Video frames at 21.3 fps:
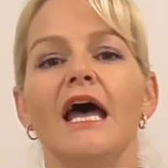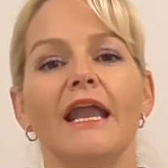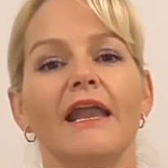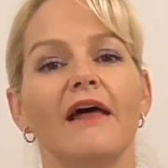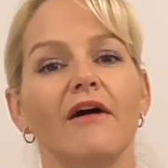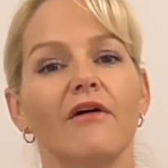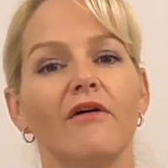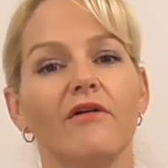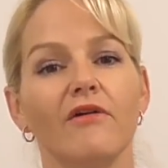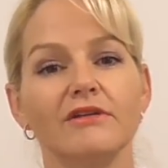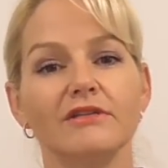
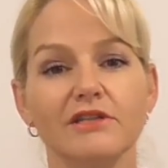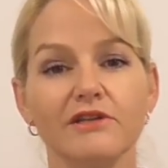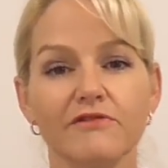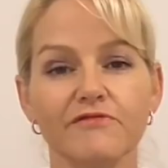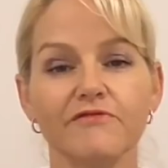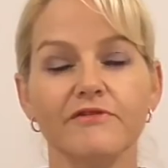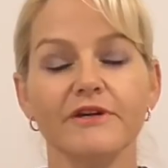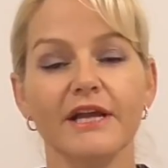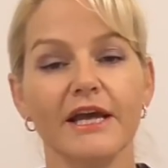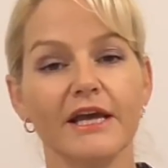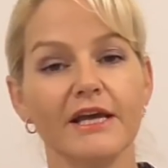Now,
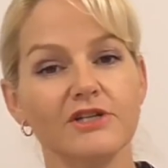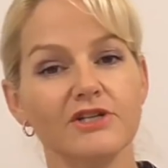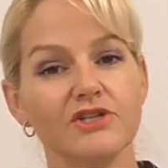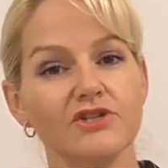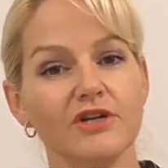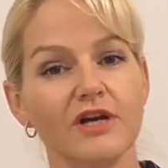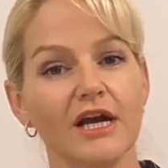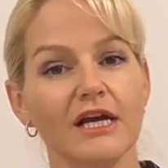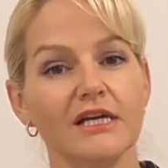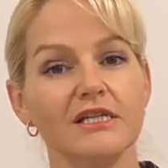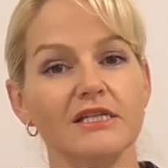different
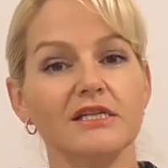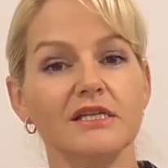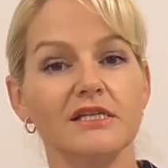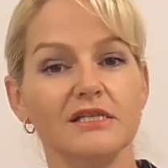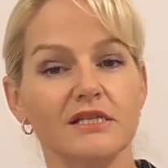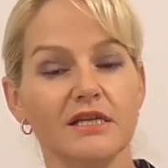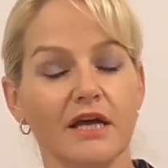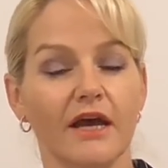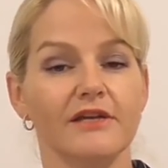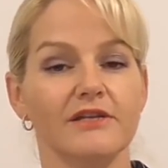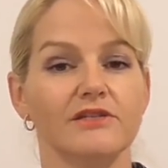extracts
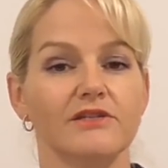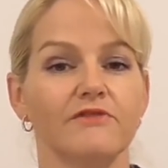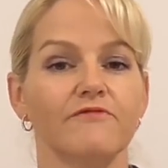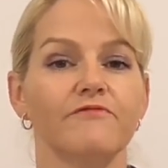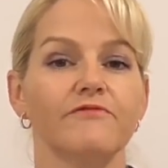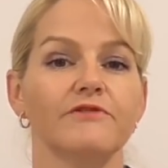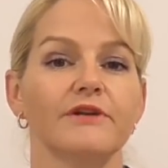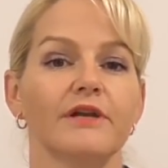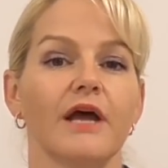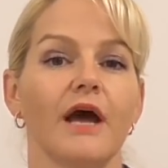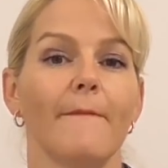contain
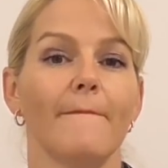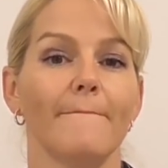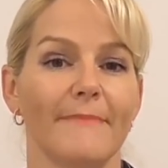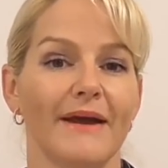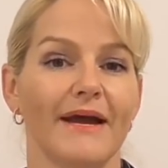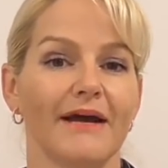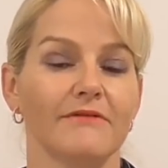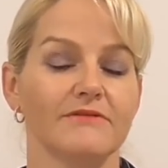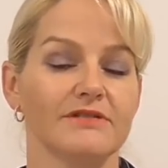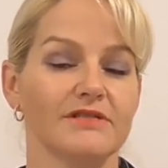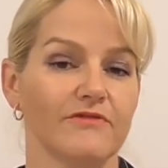different
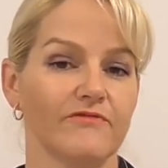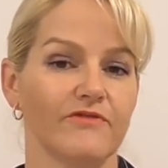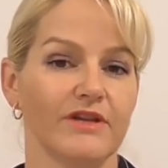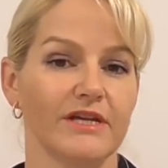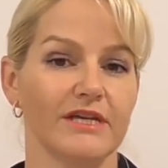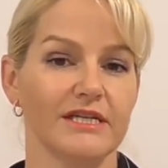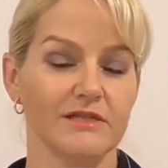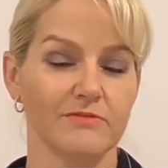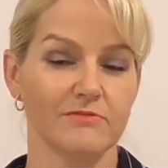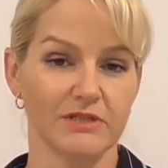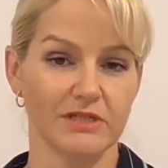amounts of
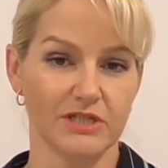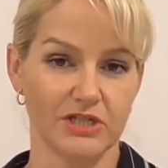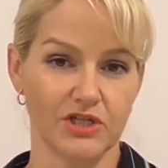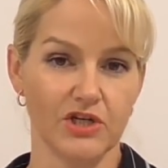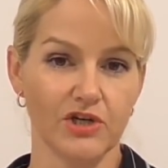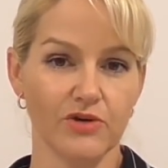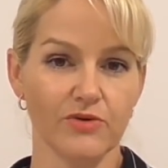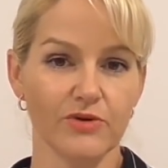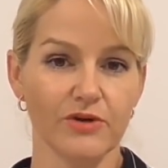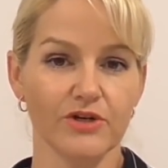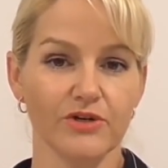these
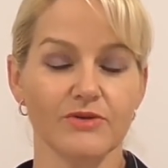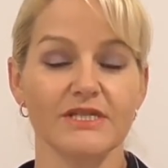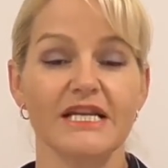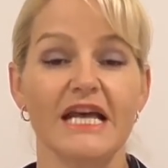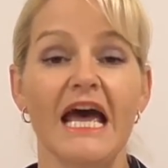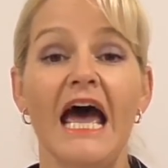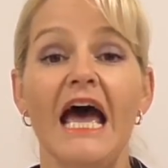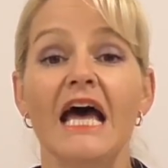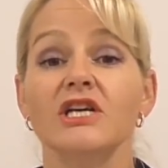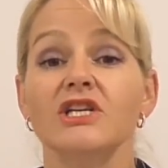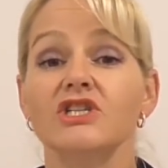materials,
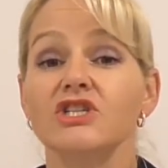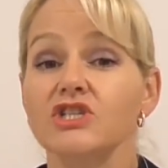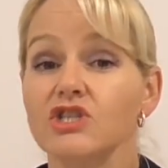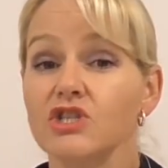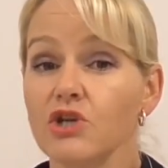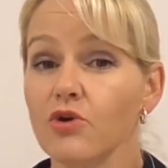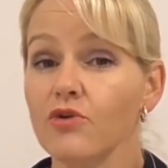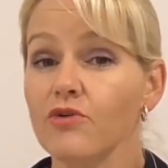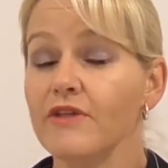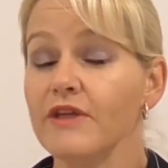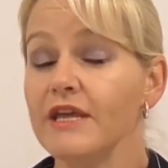
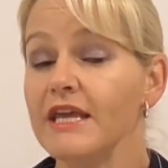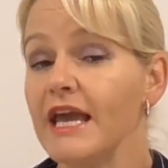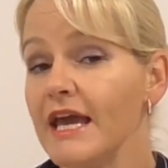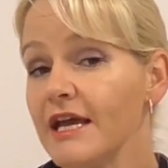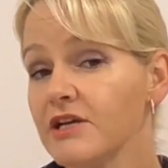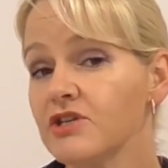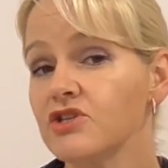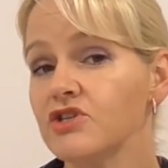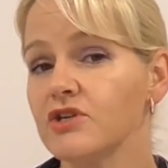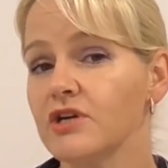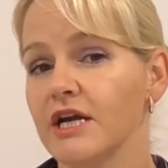so the
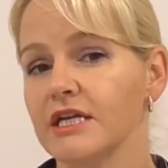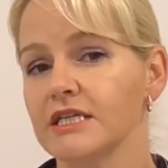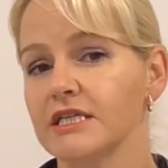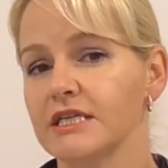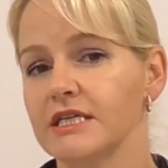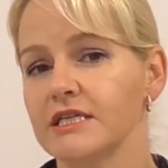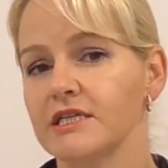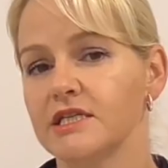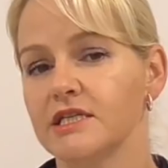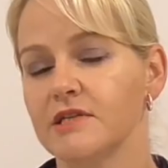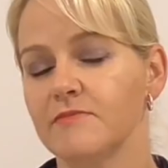extract
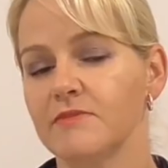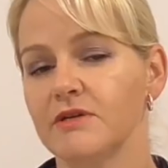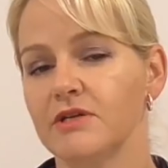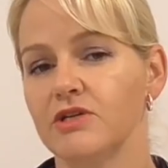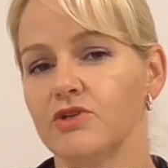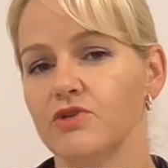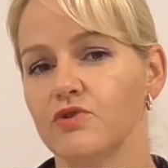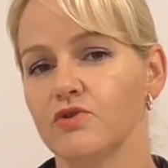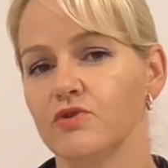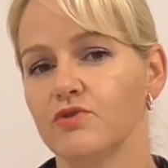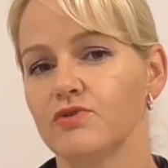needs to be
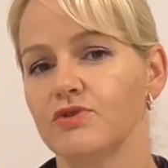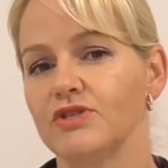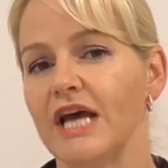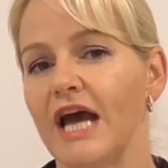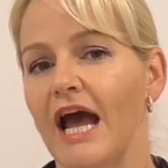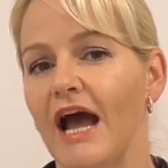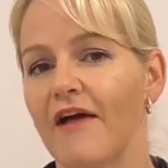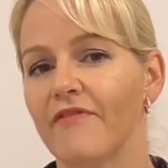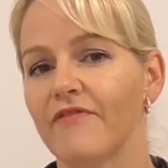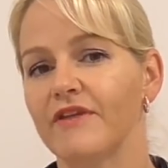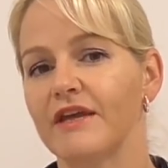used
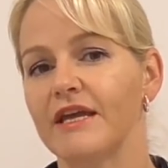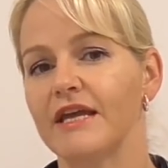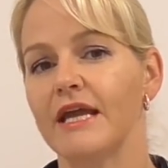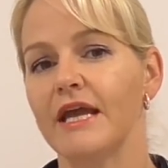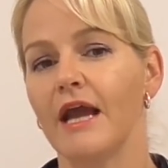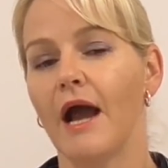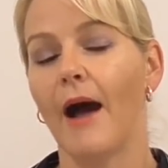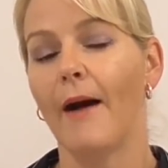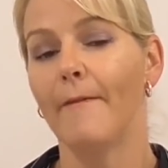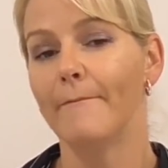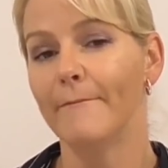at
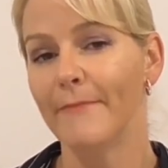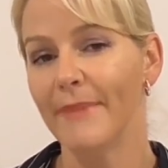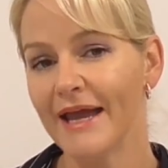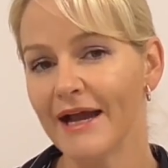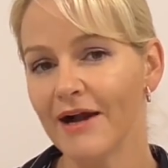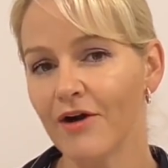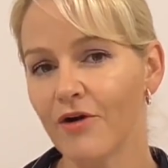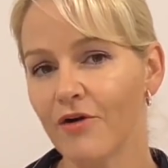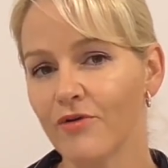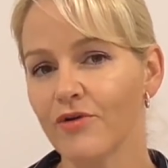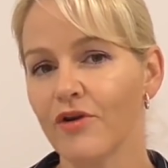the
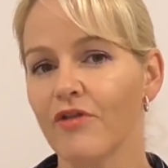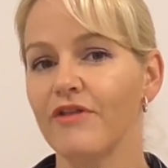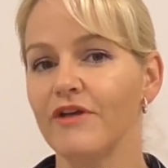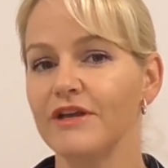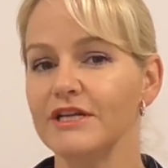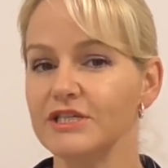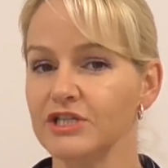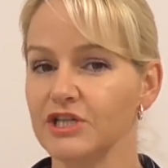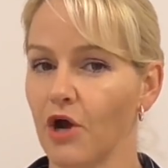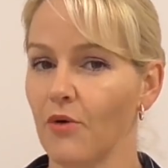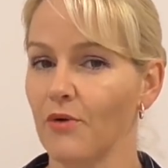amount
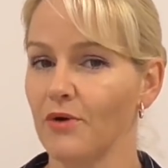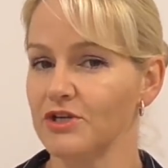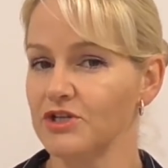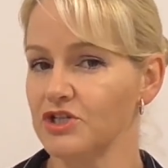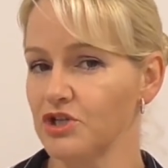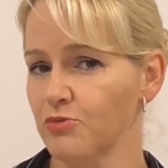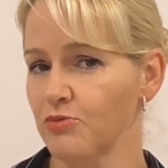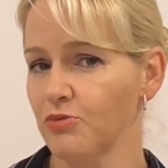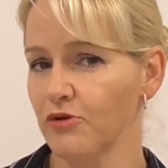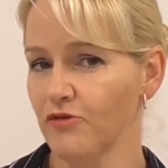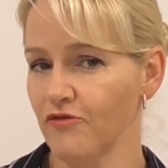that is going
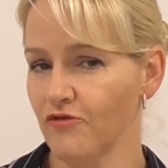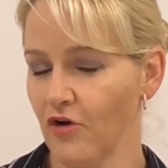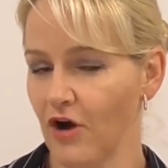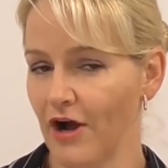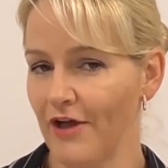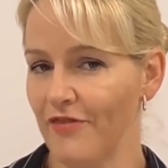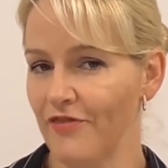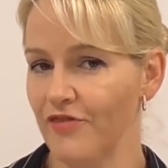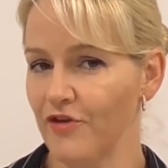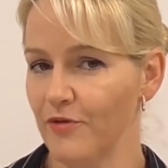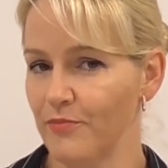to
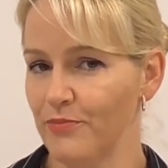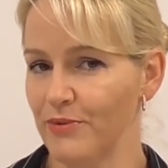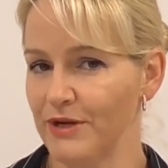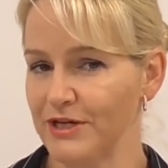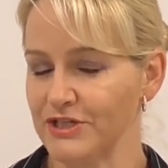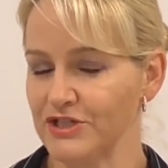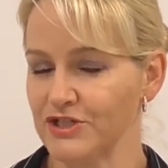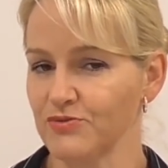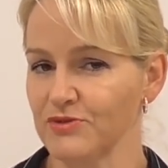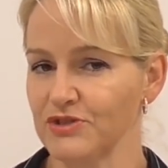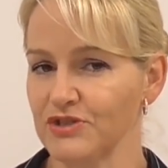provide the
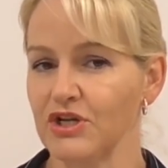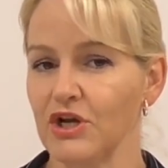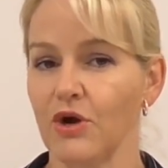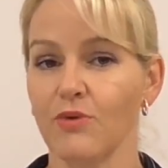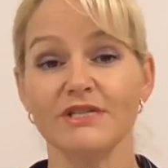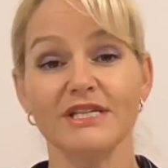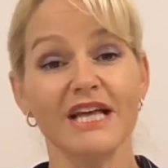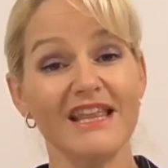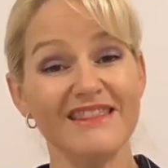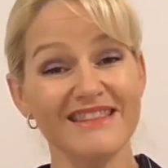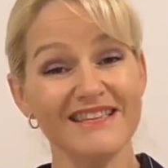best
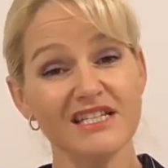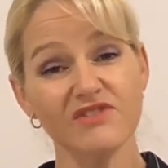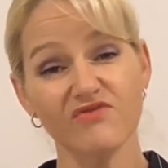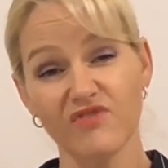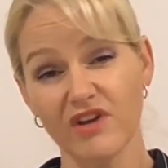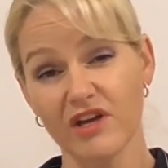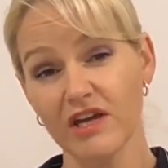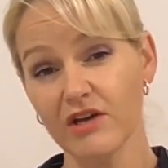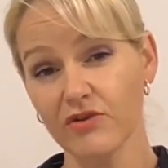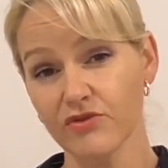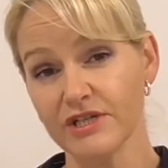results. And this
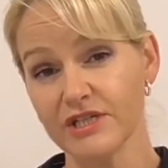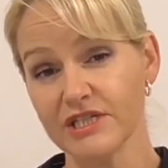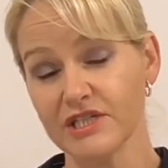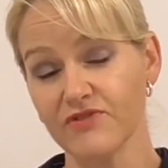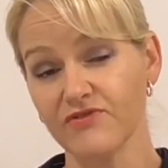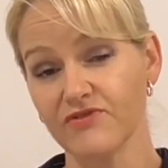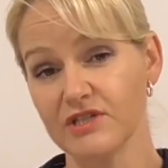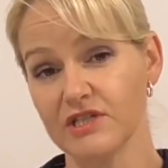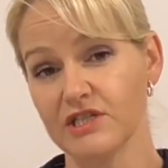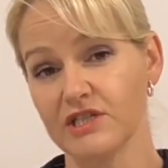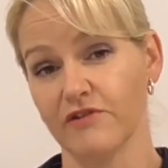varies
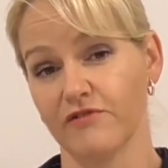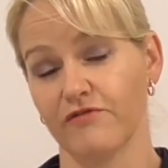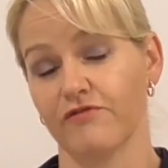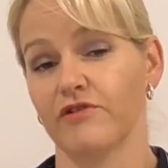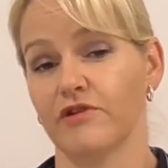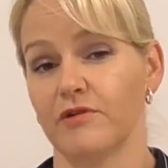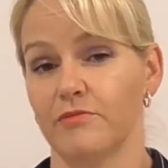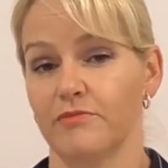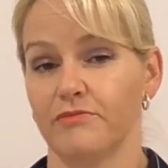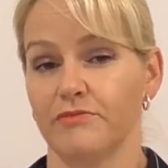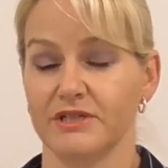for
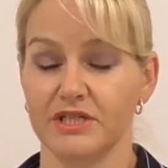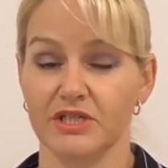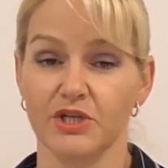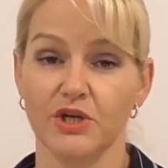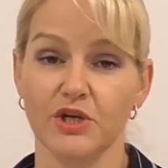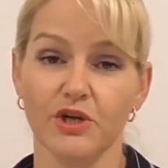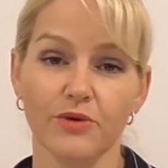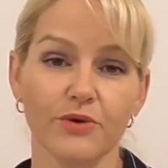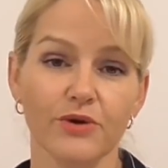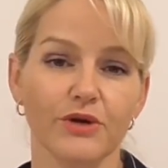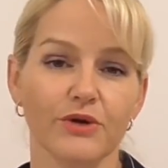different
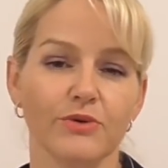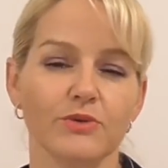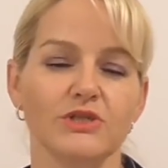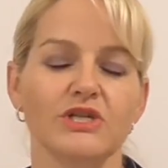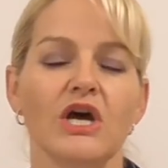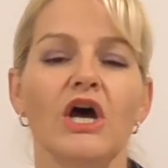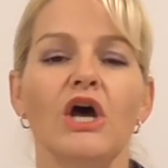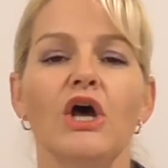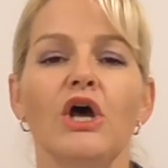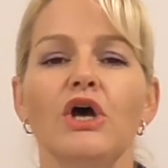materials.